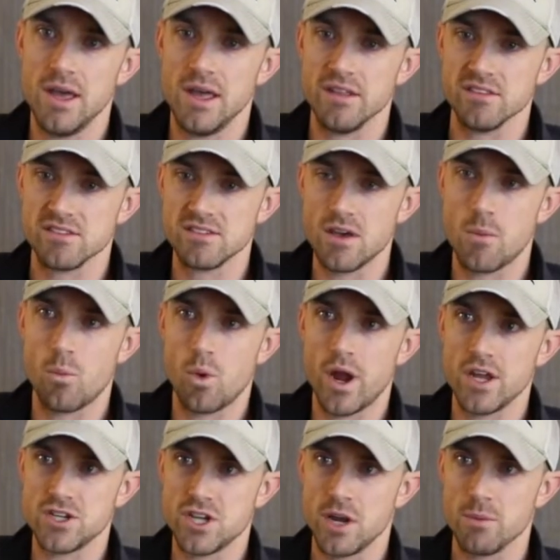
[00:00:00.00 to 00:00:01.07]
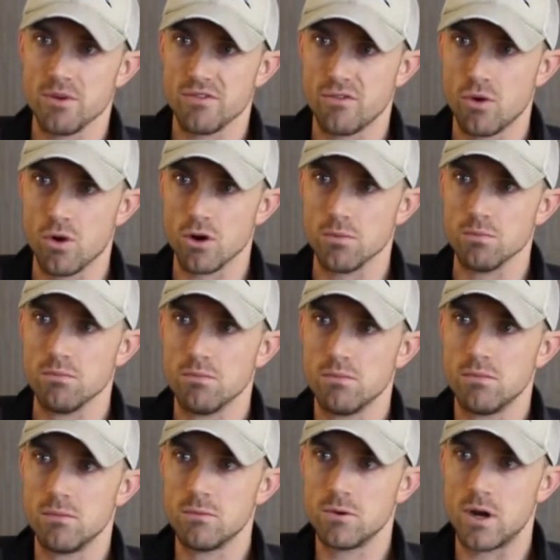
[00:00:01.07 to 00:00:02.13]
in some way, shape, or form,
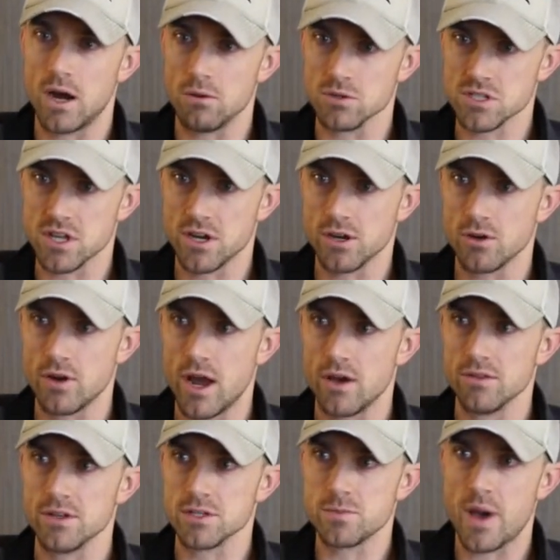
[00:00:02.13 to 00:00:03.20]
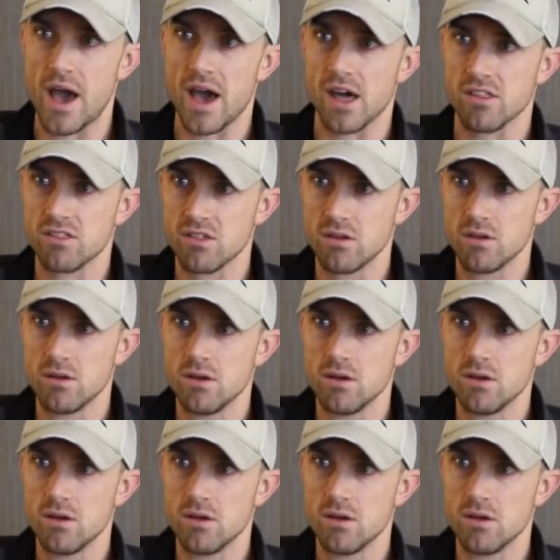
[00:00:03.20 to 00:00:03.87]
I was going to go down this path.